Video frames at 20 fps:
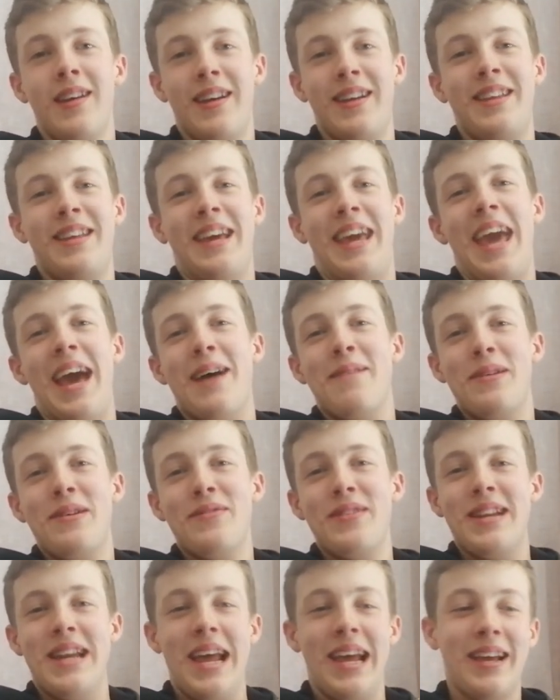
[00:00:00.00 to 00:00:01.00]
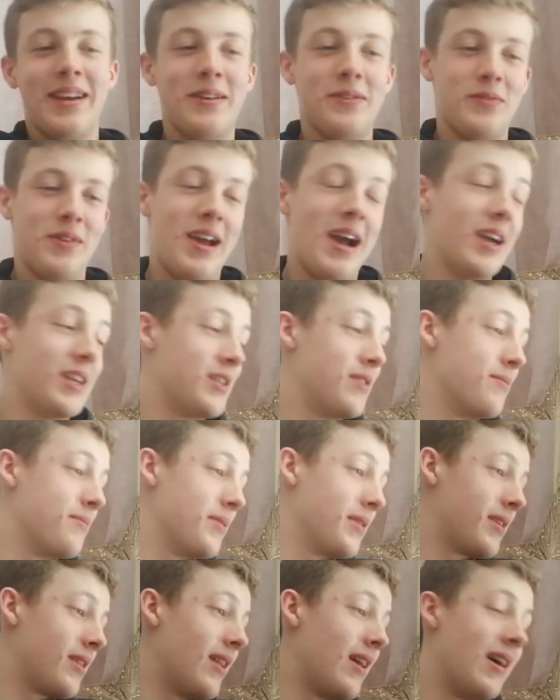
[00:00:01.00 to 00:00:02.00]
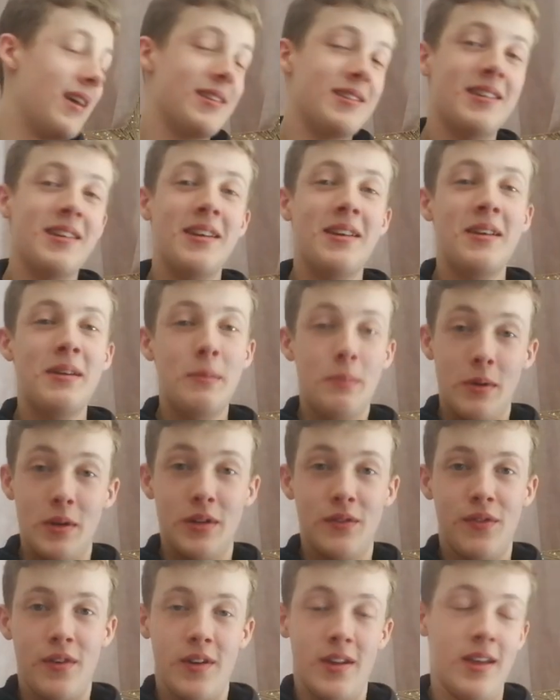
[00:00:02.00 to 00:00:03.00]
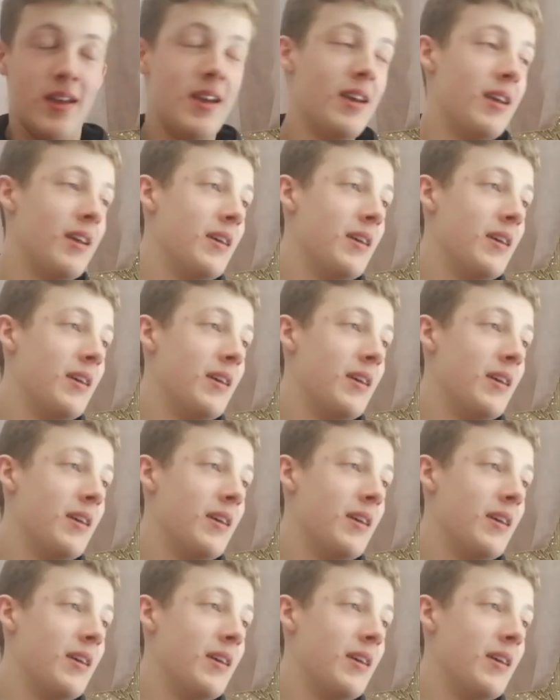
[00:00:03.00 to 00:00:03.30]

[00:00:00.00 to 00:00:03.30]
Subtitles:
You get a bit of a negative reaction in the class, but it's funny.